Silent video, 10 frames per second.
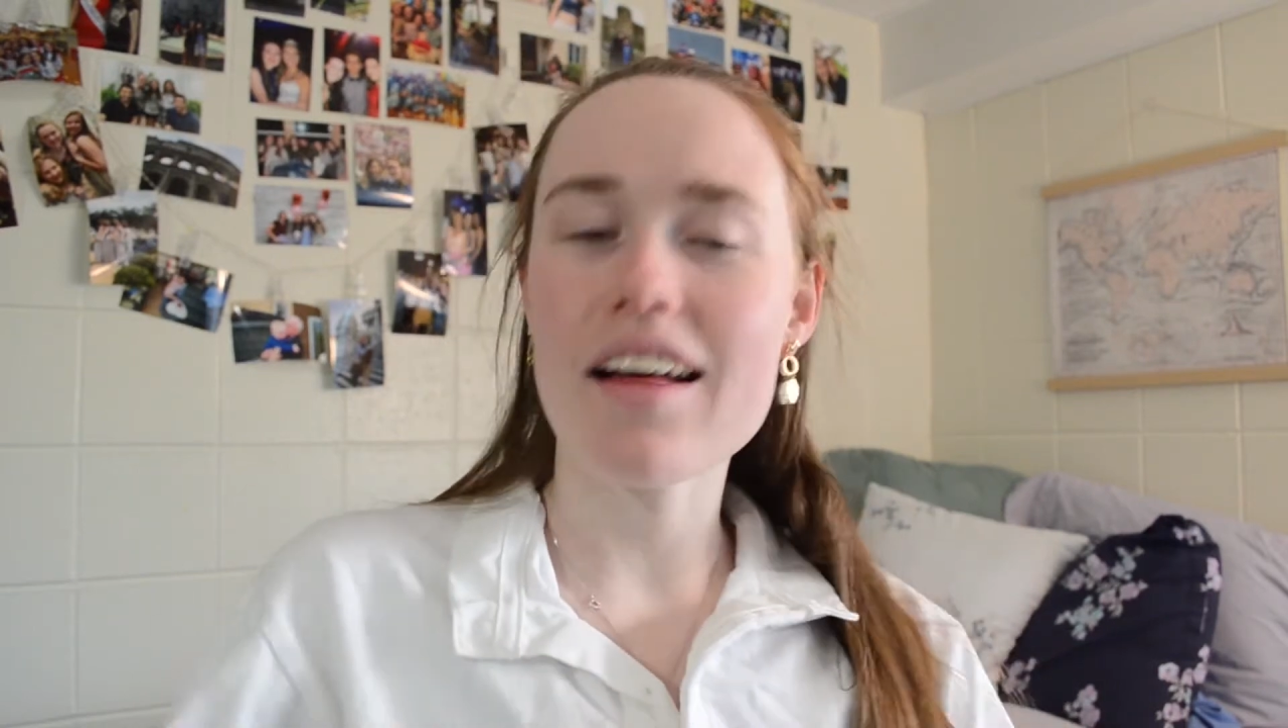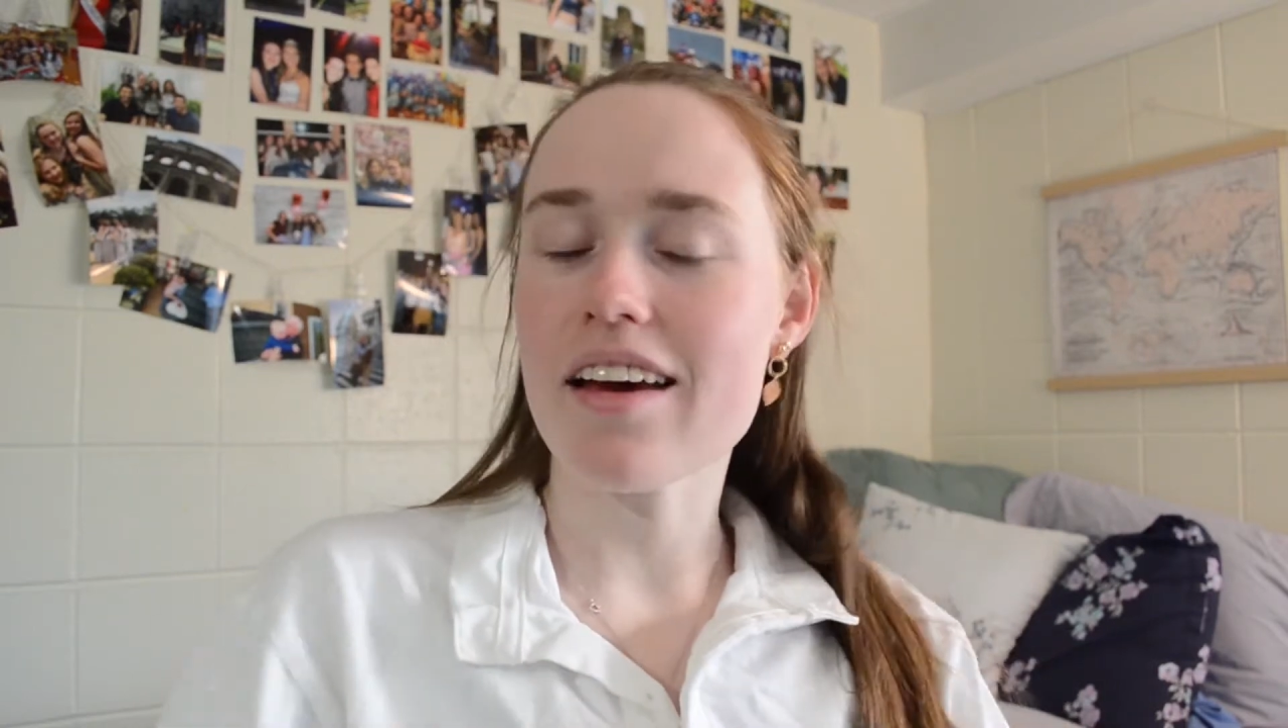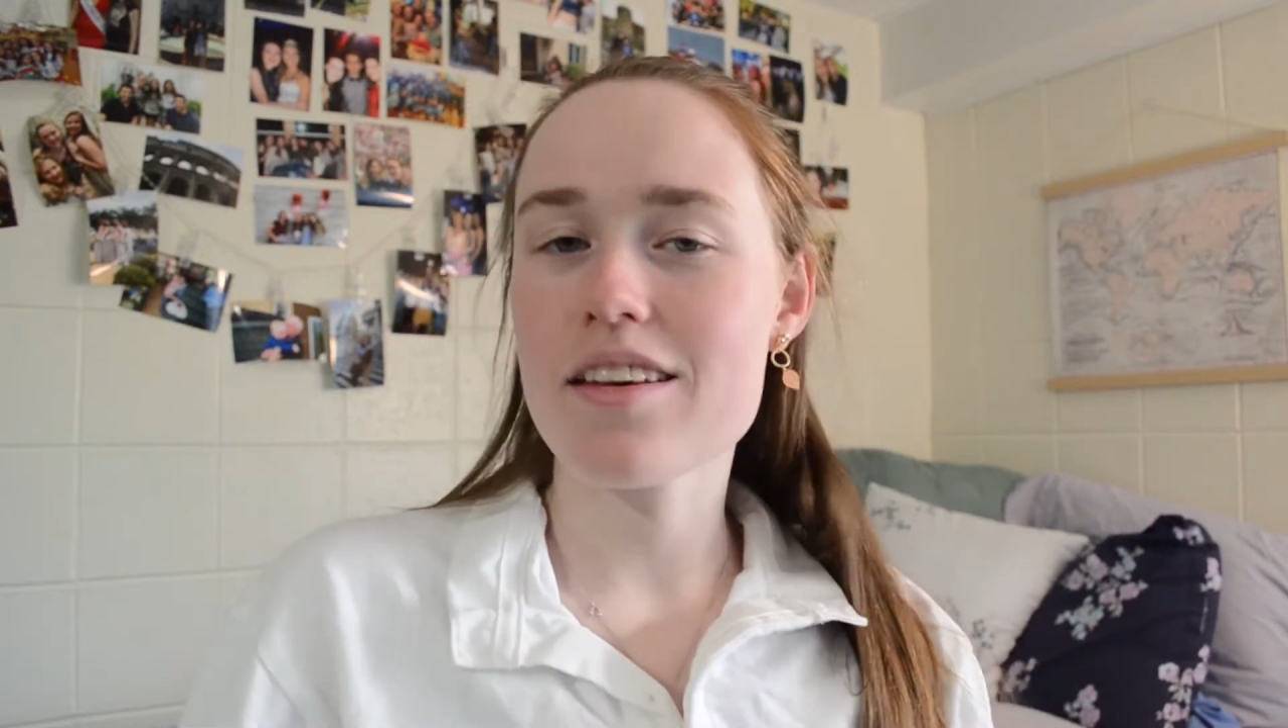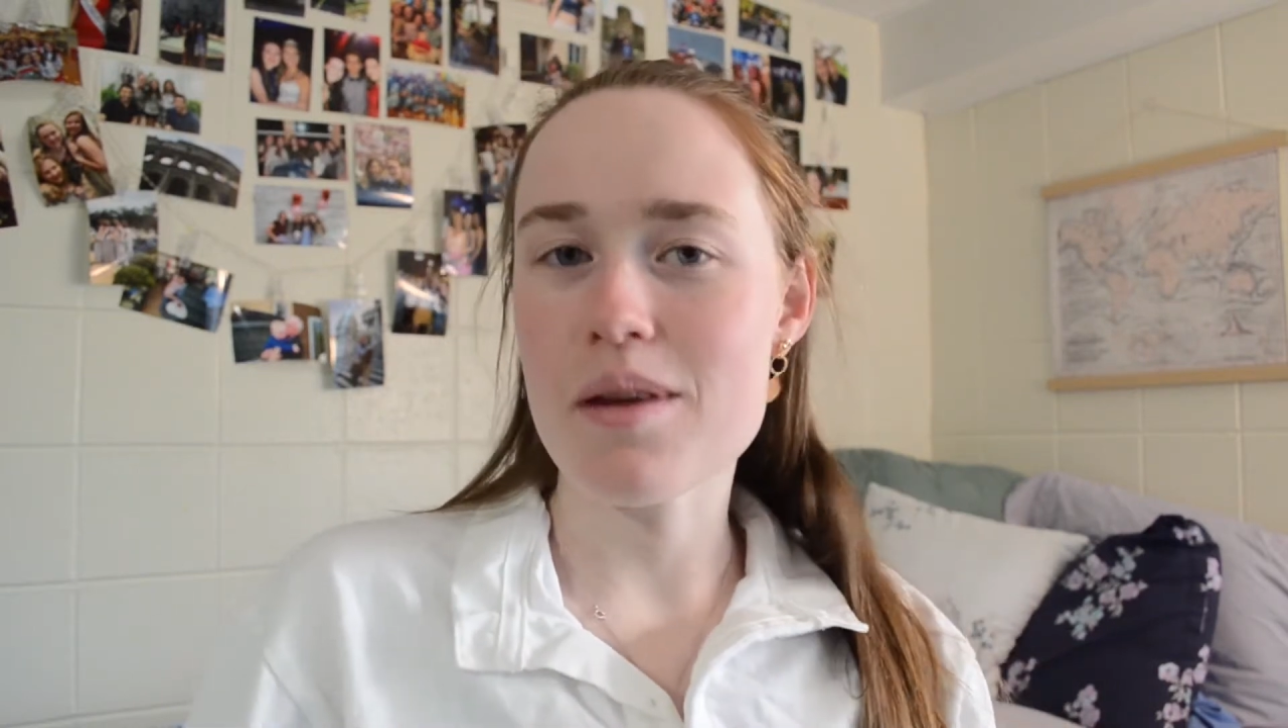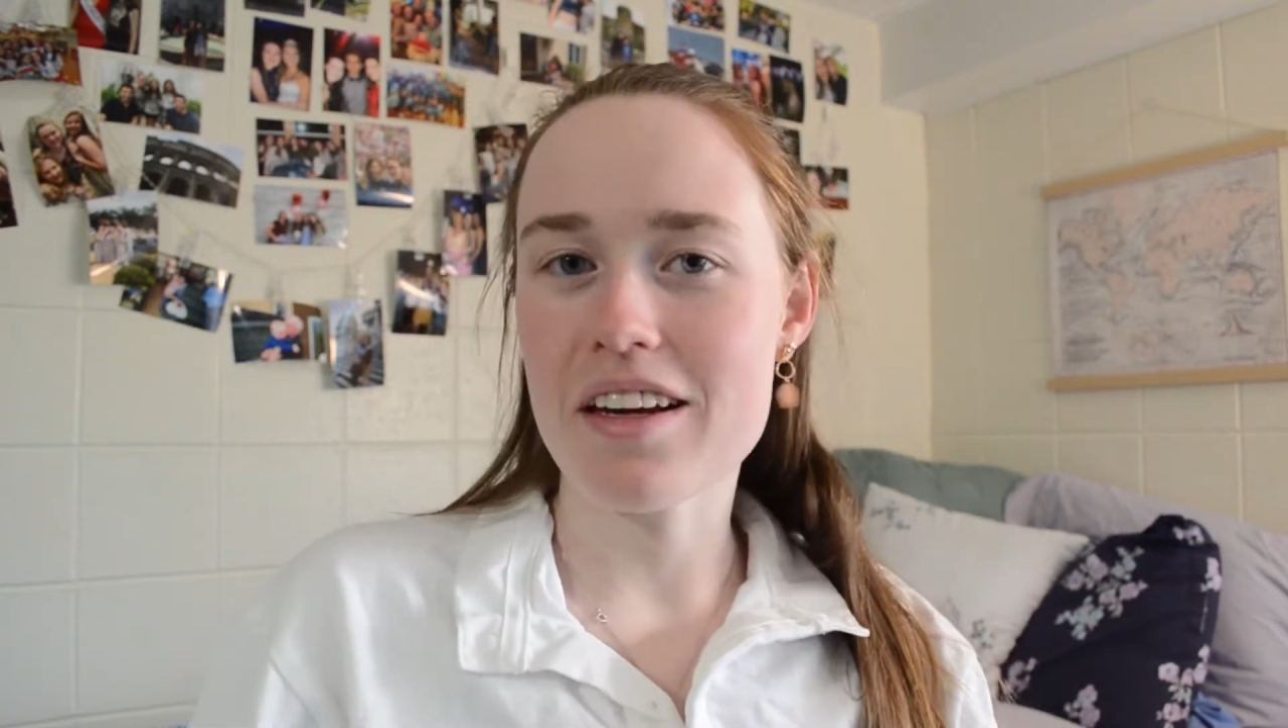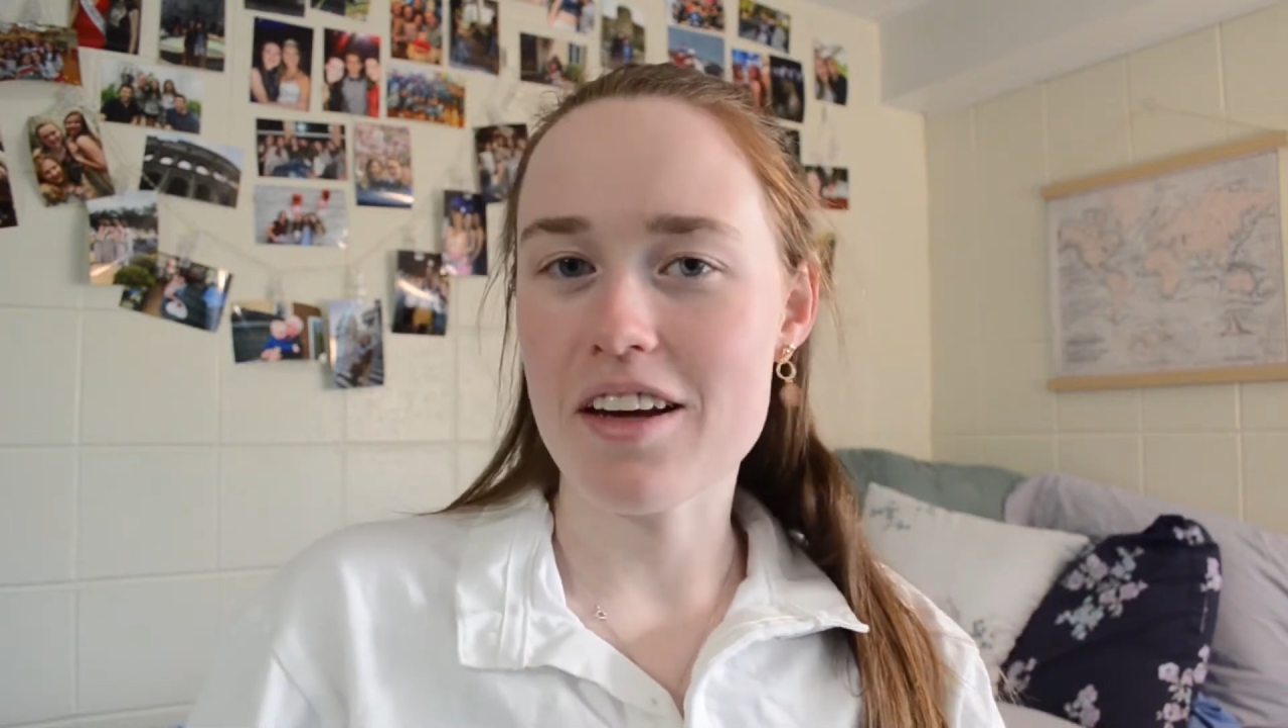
like spending